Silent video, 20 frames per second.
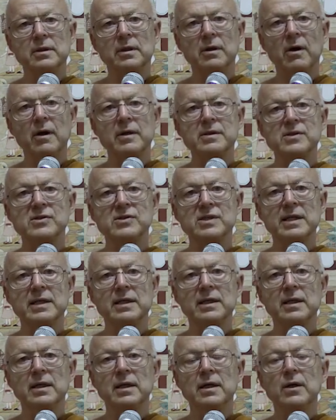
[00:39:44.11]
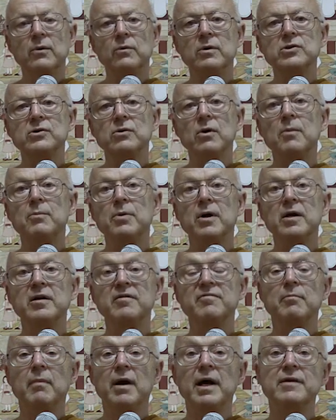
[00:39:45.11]
ardency, which are all part
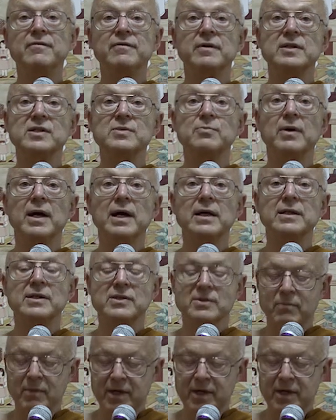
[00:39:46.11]
of mindfulness practice.